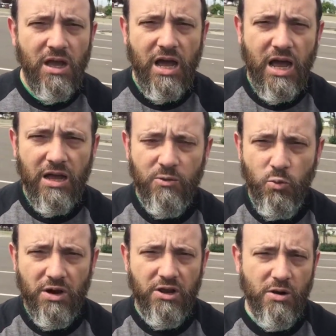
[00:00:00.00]
Uh,
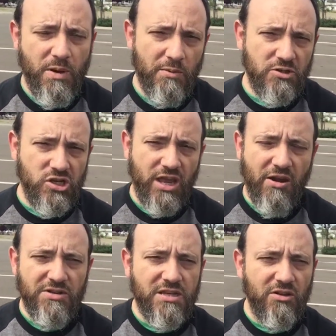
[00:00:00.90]
we're here publishing
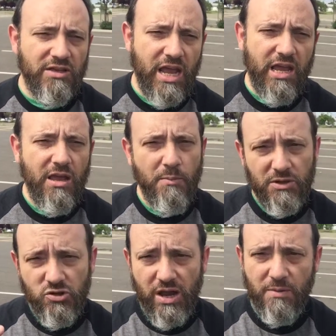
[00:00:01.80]
every single day. I'm
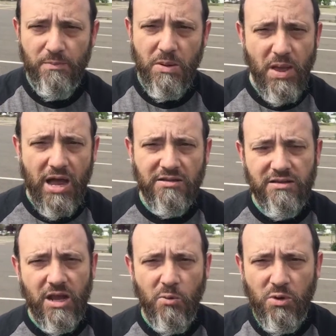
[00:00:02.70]
going to try and be back
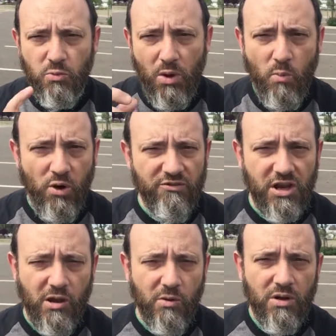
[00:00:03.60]
today with one more
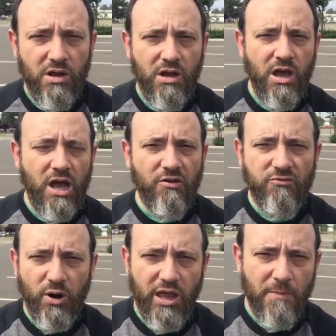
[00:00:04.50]
video uh,
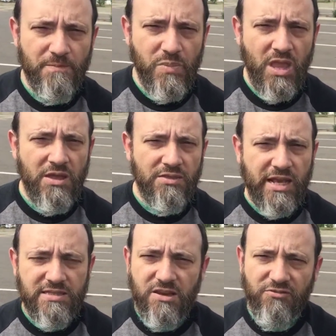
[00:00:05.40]
for you.
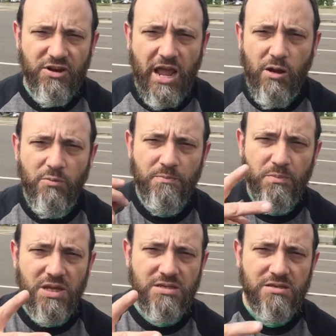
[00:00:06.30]
That's it for now.
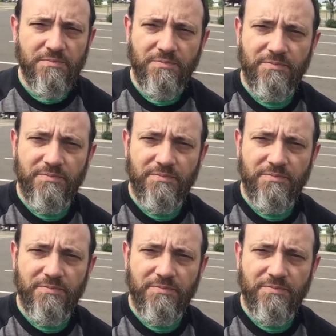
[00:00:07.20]
Peace.